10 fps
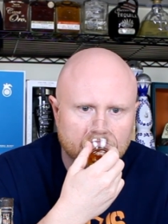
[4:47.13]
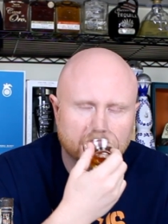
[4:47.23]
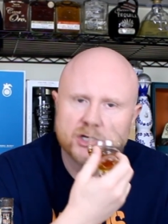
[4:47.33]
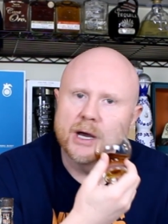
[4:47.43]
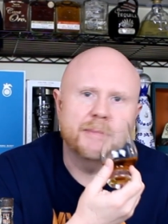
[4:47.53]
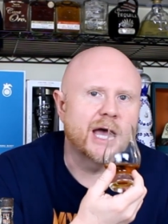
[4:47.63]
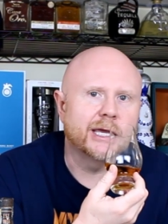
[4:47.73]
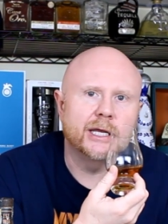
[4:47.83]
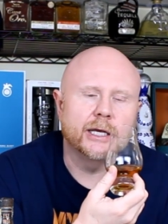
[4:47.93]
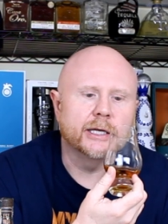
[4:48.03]
But I'm
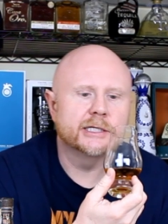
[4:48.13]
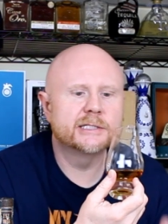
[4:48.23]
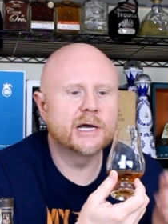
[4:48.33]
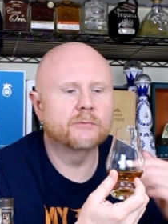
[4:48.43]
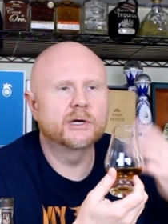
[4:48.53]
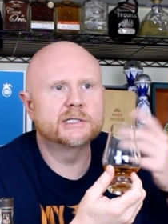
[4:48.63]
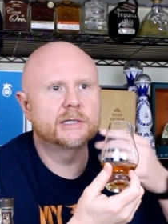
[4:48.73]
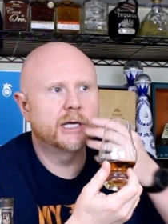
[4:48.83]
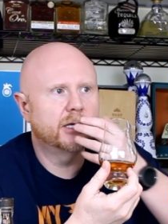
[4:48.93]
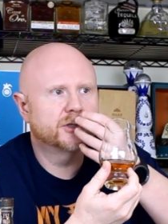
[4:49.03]
not getting it. It's not
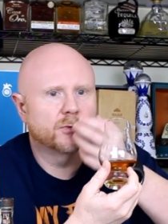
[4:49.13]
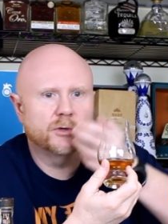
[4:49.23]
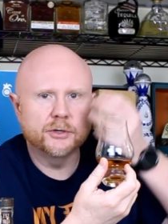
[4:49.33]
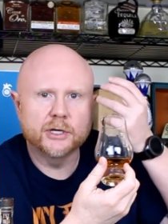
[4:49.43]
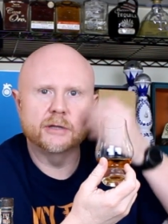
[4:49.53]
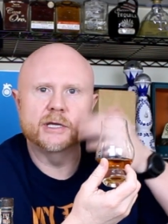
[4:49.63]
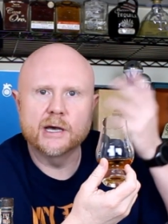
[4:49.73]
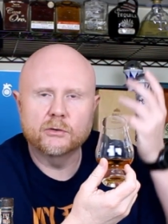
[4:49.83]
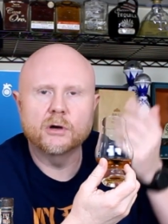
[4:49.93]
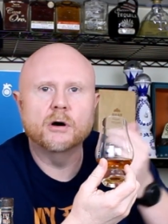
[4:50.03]
resonating to where you're getting the
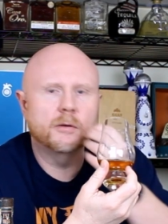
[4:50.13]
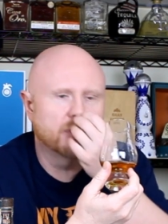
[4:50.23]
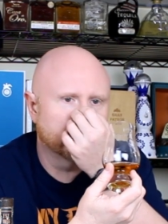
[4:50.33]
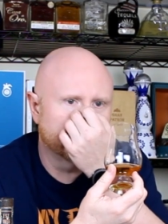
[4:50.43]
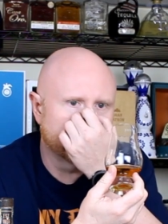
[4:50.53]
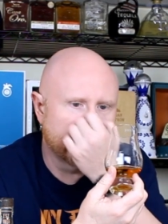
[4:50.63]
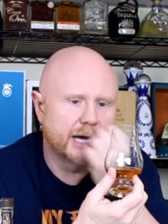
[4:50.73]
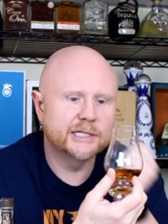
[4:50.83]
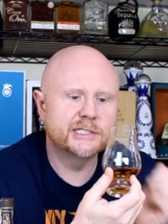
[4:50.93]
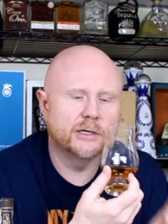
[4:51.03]
alcohol burn in the
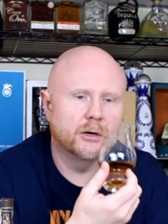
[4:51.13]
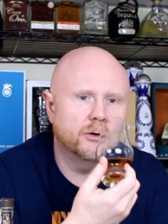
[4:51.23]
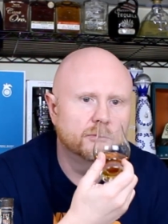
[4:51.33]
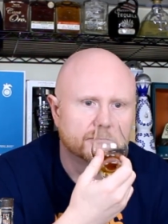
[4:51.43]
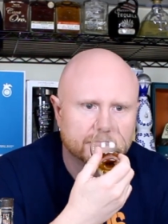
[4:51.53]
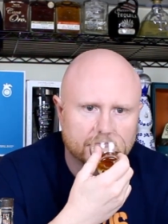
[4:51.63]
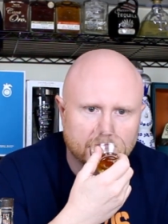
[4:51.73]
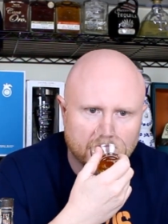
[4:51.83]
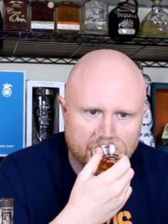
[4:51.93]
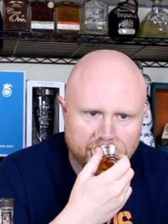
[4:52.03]
eye, so
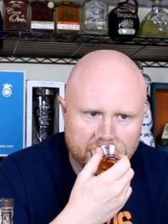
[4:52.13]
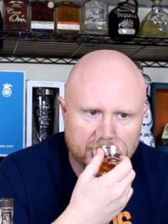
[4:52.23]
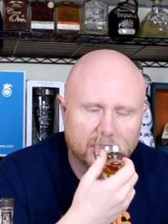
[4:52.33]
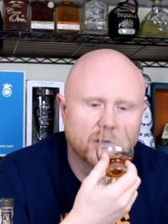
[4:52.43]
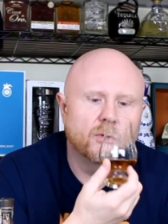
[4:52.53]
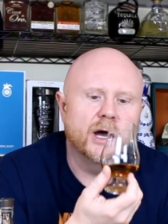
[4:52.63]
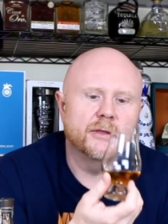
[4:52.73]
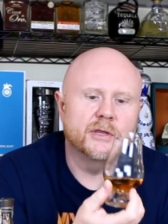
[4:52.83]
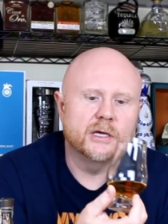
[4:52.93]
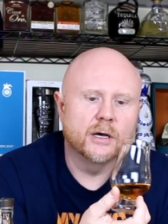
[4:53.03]
very low
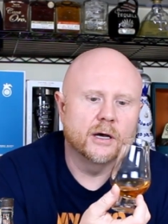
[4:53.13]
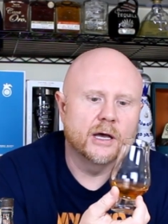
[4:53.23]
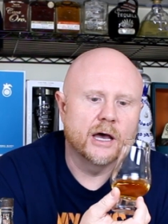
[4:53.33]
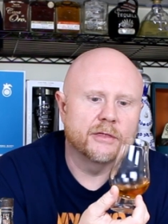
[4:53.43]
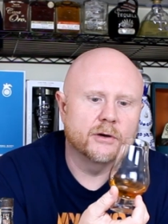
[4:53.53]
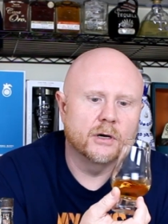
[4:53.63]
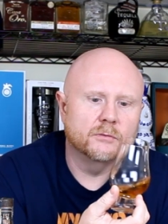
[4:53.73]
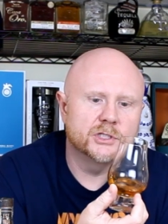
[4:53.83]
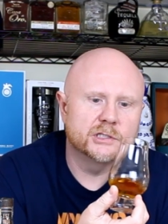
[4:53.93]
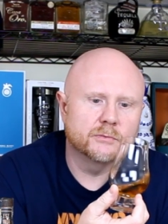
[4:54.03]
on the
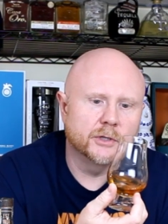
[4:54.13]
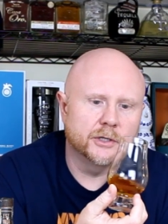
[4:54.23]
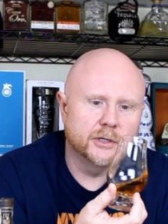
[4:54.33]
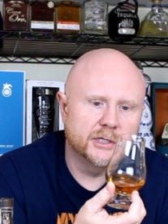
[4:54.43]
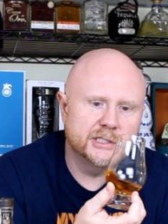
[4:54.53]
ethanol, which is really good.